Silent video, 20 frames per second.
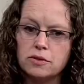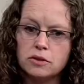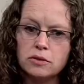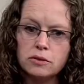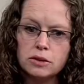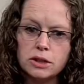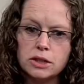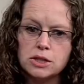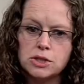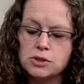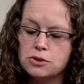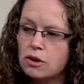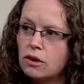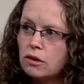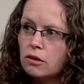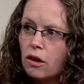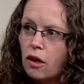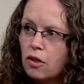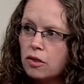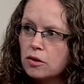a really
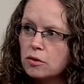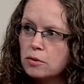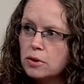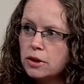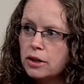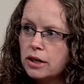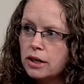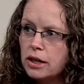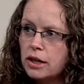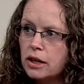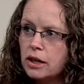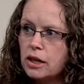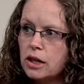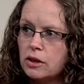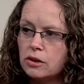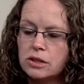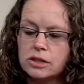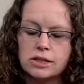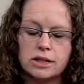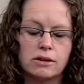strong cloth community
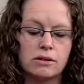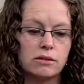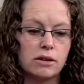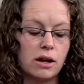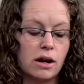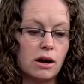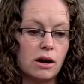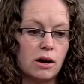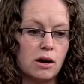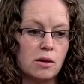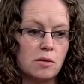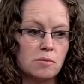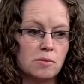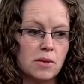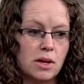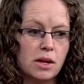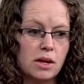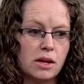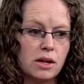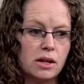here in town. Um,
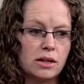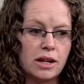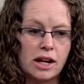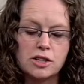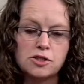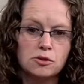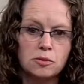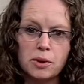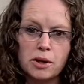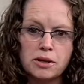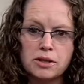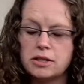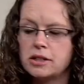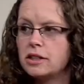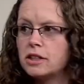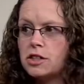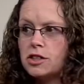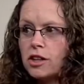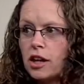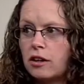natural parenting
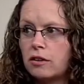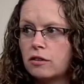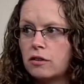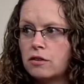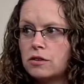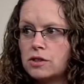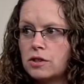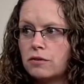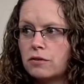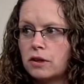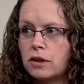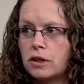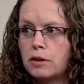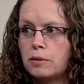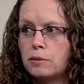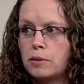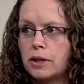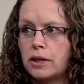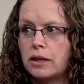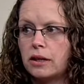in general, there's a really
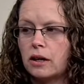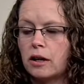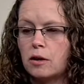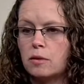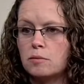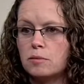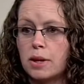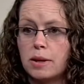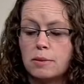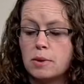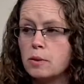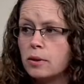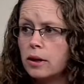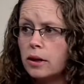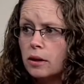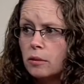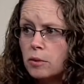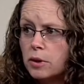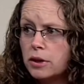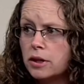big um, baby wearing
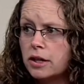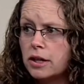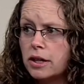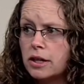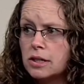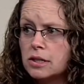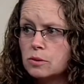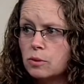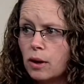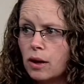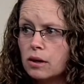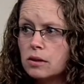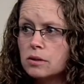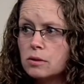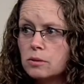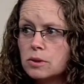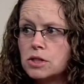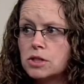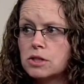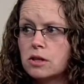community as well,
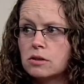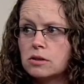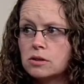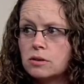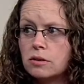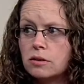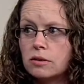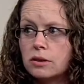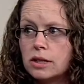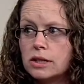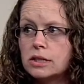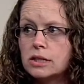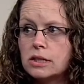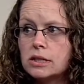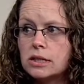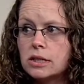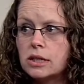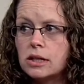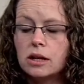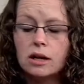which is also nice to
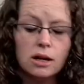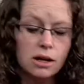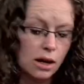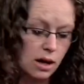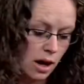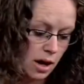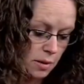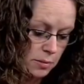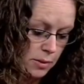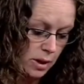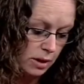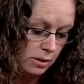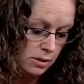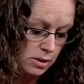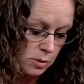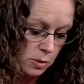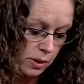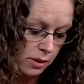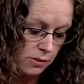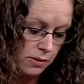see. Um,
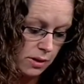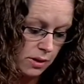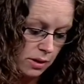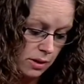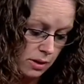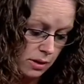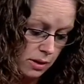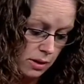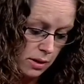Nuggles, one of the